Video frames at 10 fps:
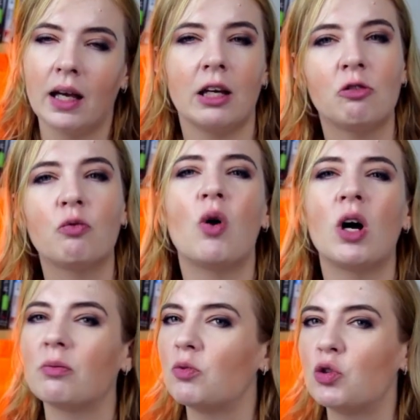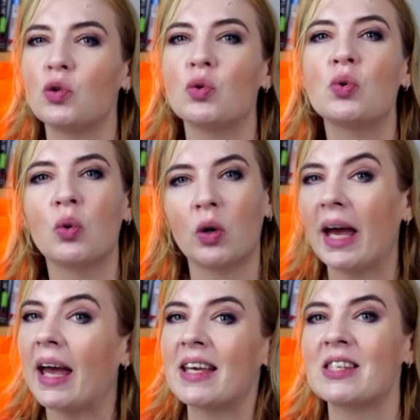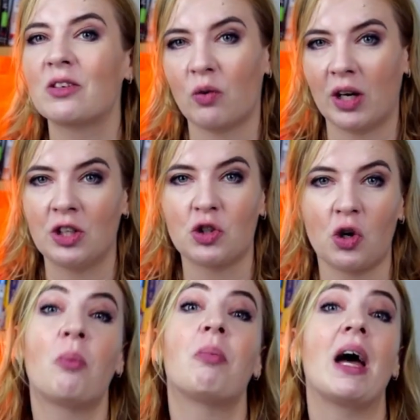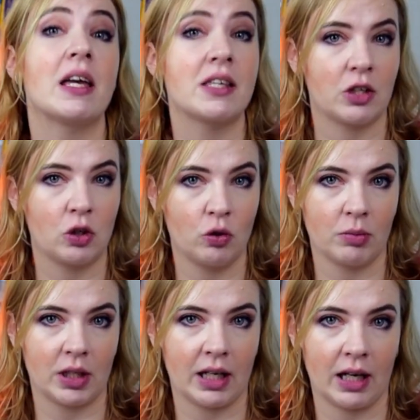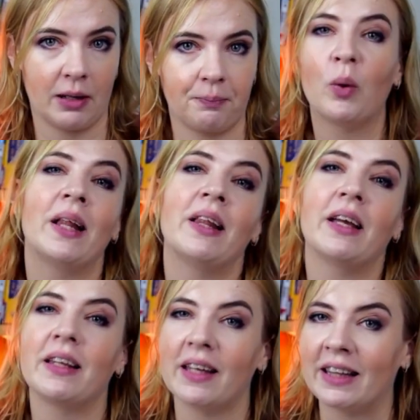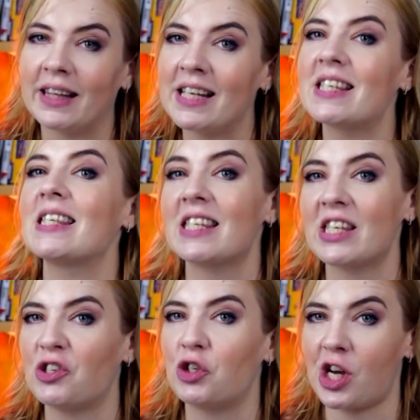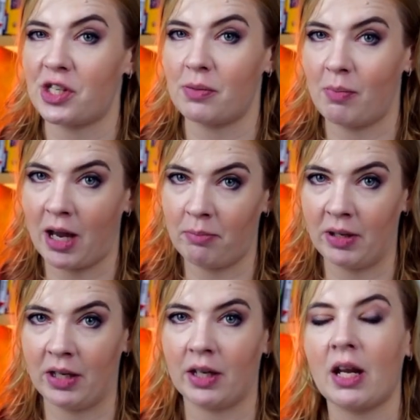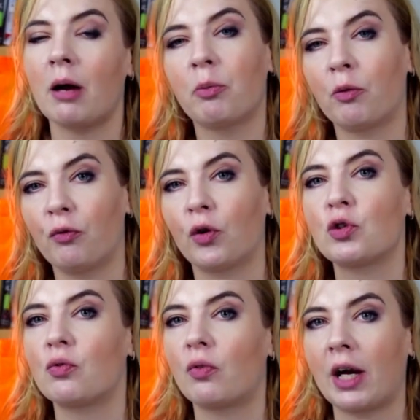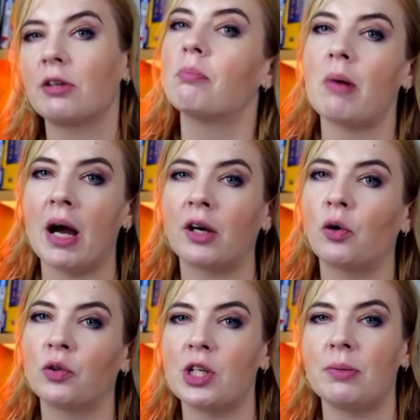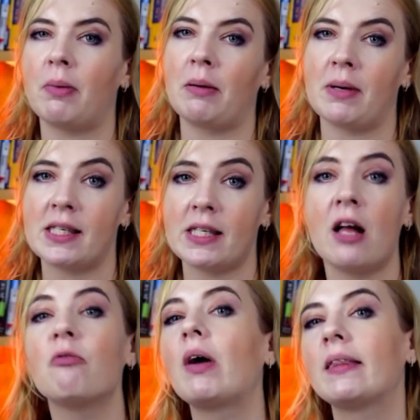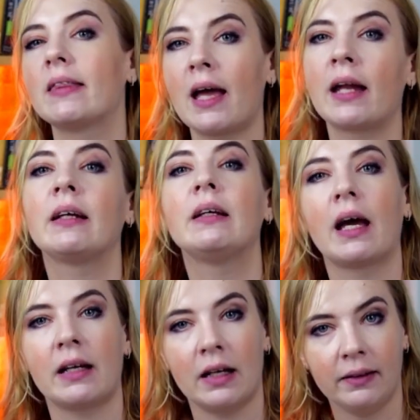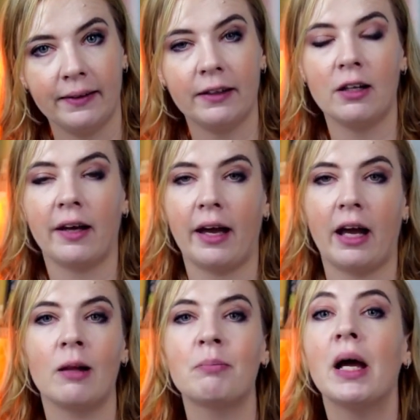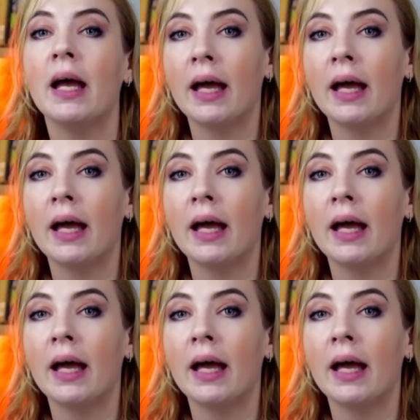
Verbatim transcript: it won't do as great job as a human can. Well, at least this is just my opinion. I prefer to write my content by myself and then get a little help